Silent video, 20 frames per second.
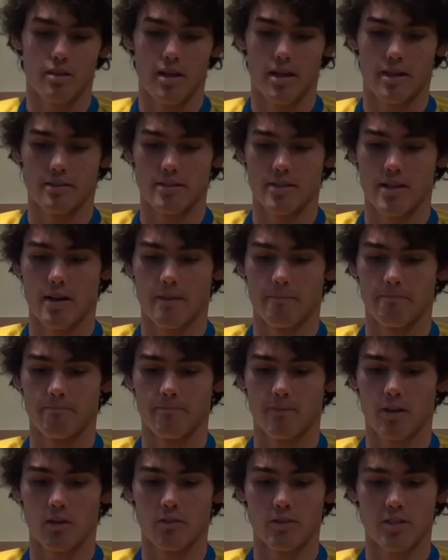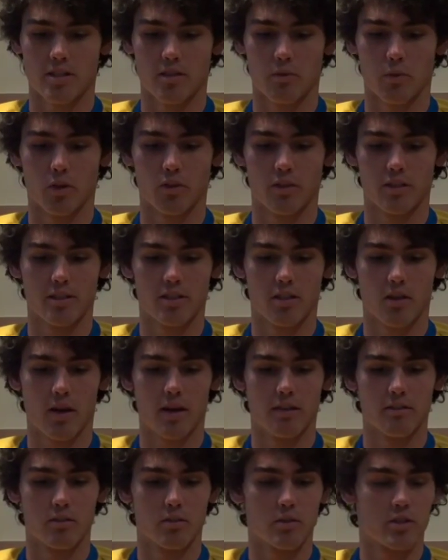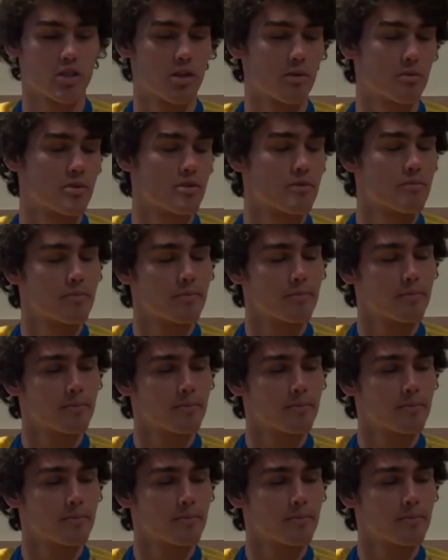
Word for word: And um, obviously, we all need to go out and do our jobs.